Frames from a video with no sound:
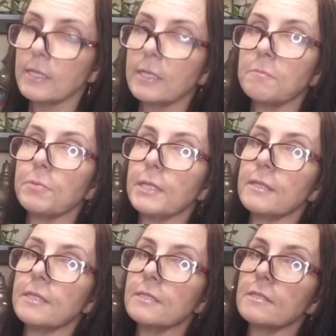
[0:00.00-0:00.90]
to
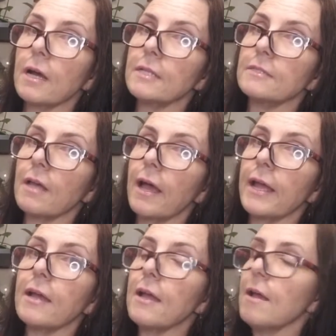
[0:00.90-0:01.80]
complete this God's
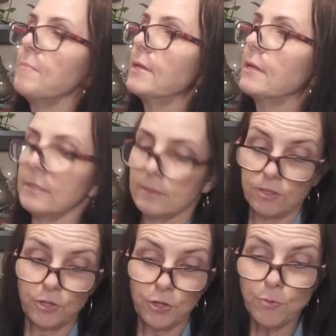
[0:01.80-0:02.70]
Eye because
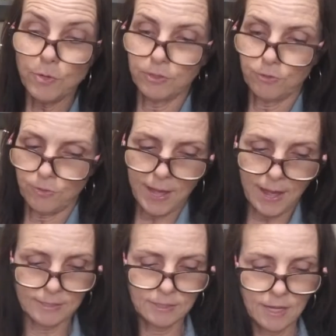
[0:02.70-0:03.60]
you can do
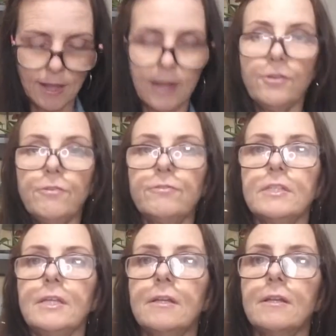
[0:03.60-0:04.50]
that, and you've
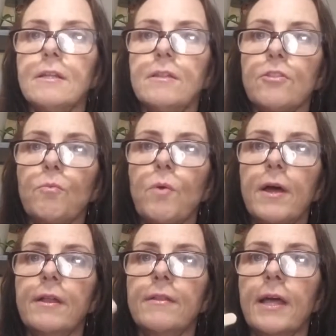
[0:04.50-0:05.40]
seen the
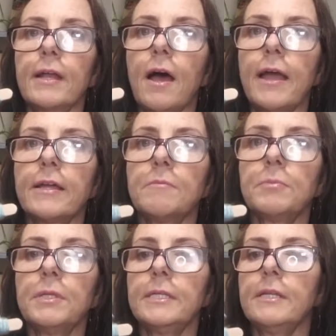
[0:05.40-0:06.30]
one that I
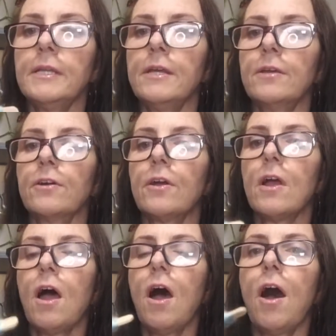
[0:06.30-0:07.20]
completed here.
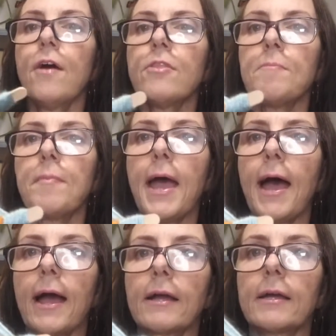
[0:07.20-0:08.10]
On the
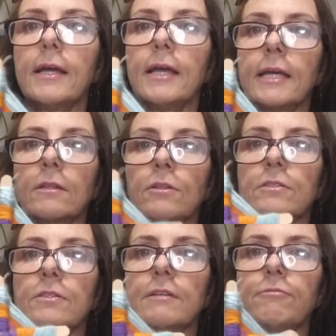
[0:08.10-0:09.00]
back it
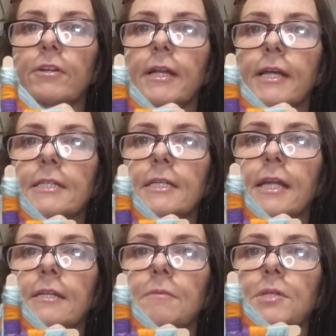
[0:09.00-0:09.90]
looks different, and I did
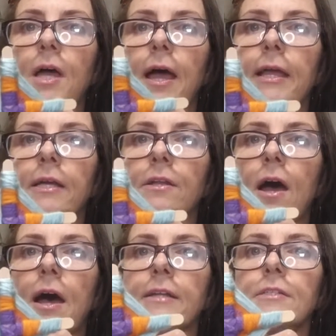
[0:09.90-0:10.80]
end up tying a
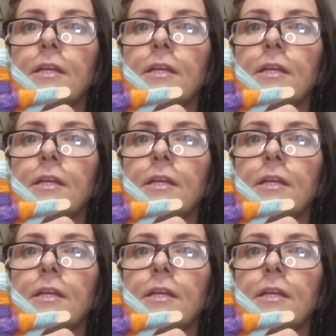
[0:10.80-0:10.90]
knot